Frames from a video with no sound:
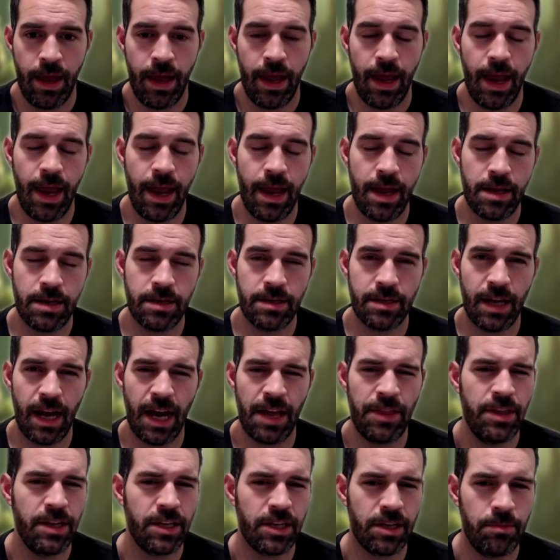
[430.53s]
And I
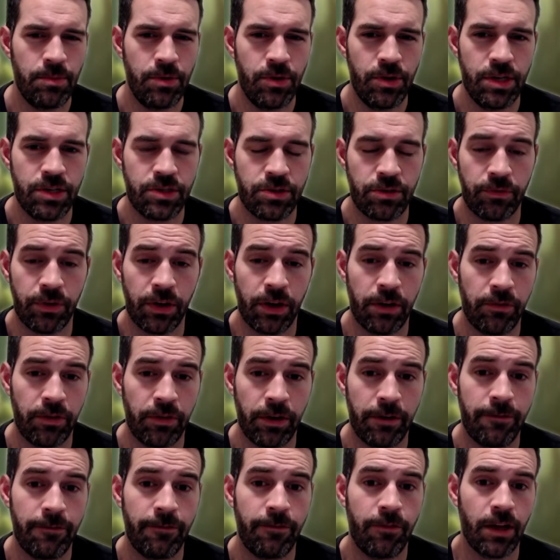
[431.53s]
think communities are very,
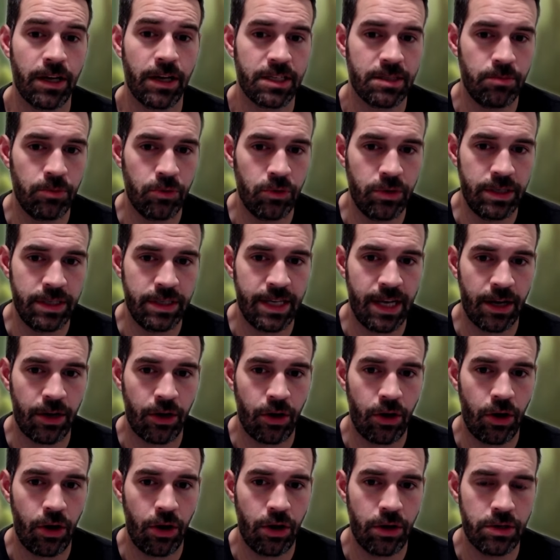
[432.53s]
very flexible in
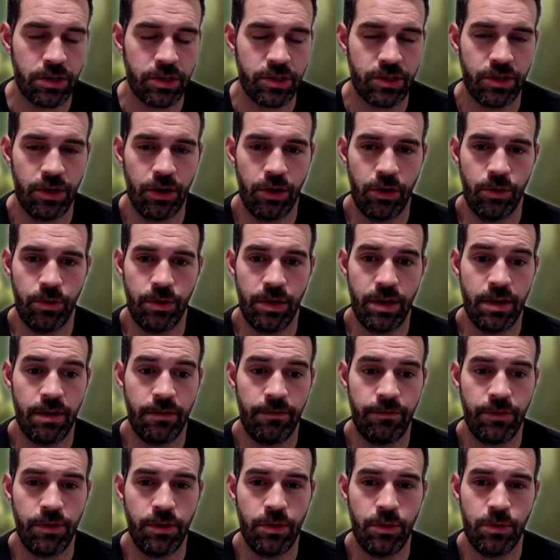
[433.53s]
Daggerheart. So
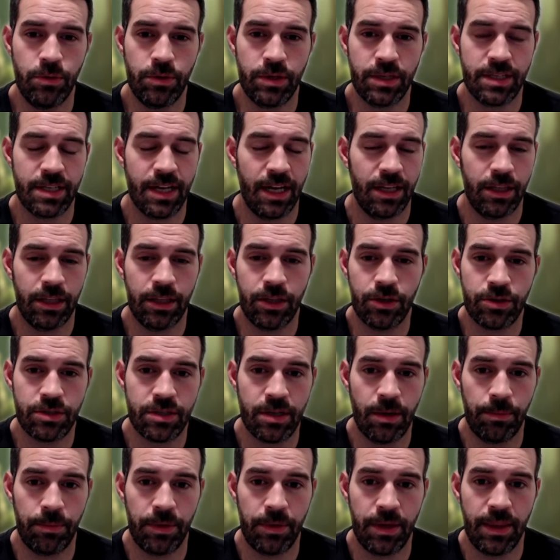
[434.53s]
if you decide that there's
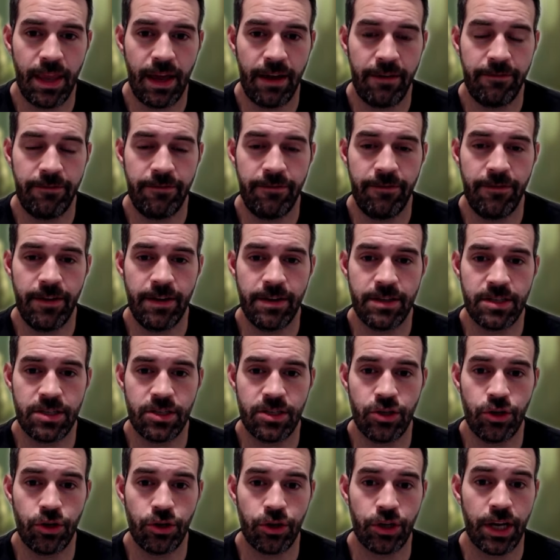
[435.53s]
something that fits
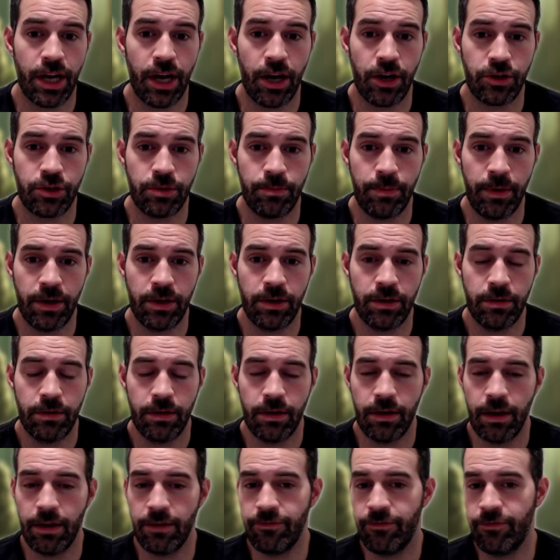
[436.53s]
your character
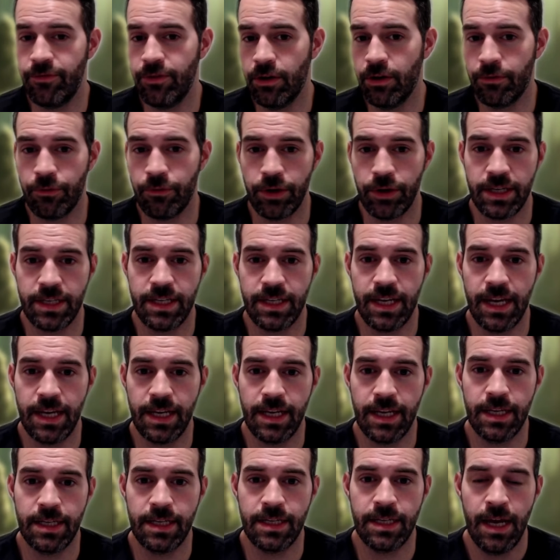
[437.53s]
better, feel free to
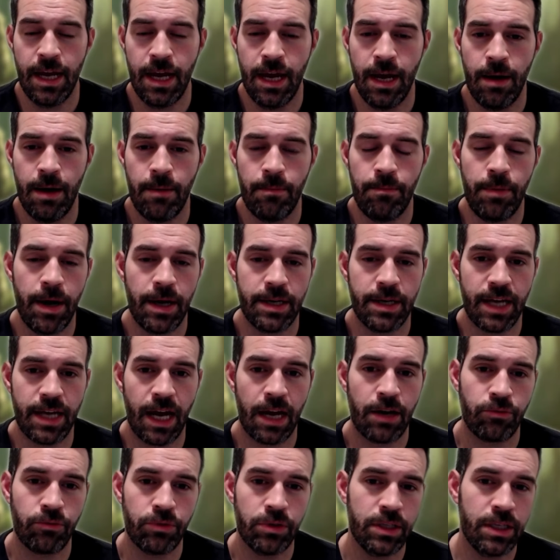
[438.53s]
take it. But I
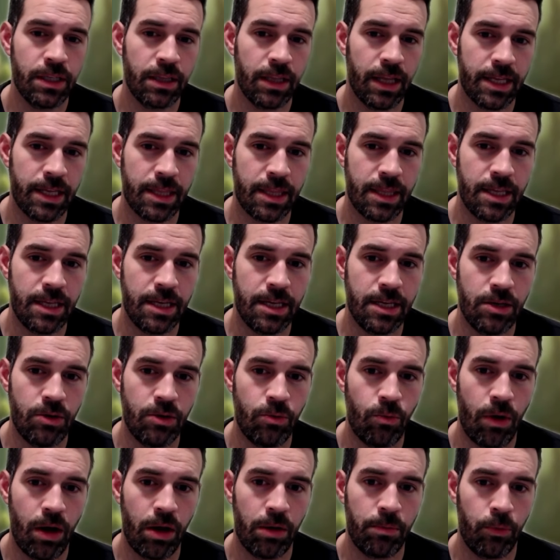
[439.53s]
really like the
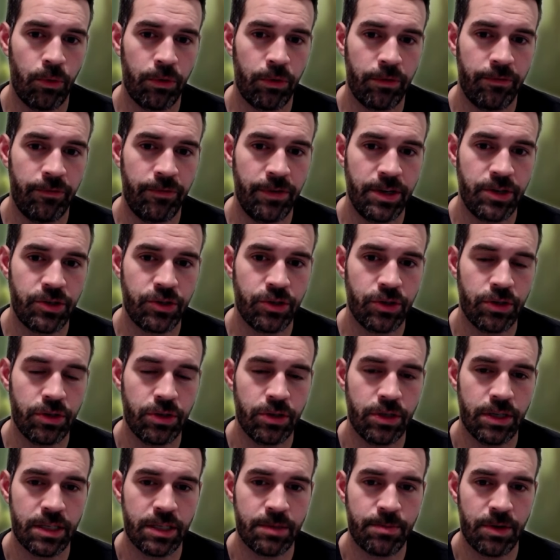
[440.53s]
Wildborn
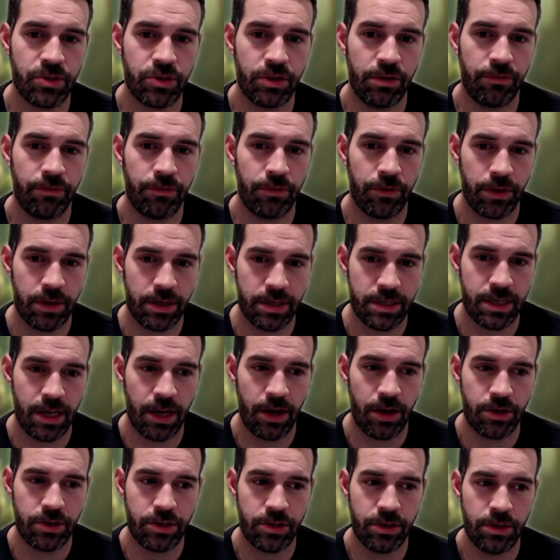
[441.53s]
feature, especially for this
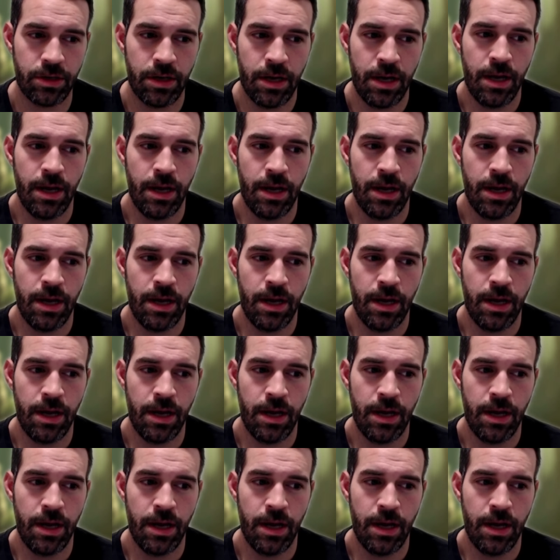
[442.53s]
character,